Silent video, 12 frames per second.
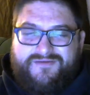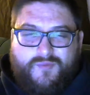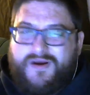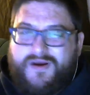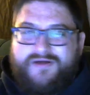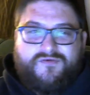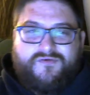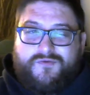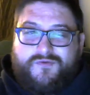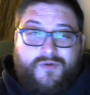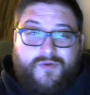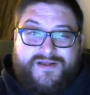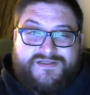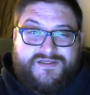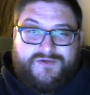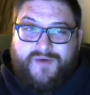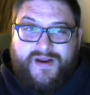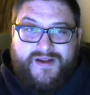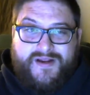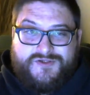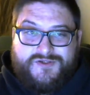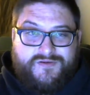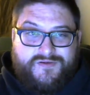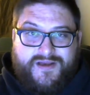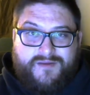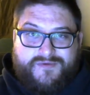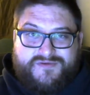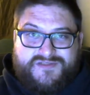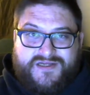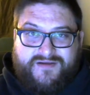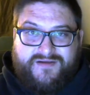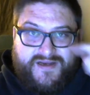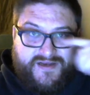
I have a crazy range on the kind of booze I like.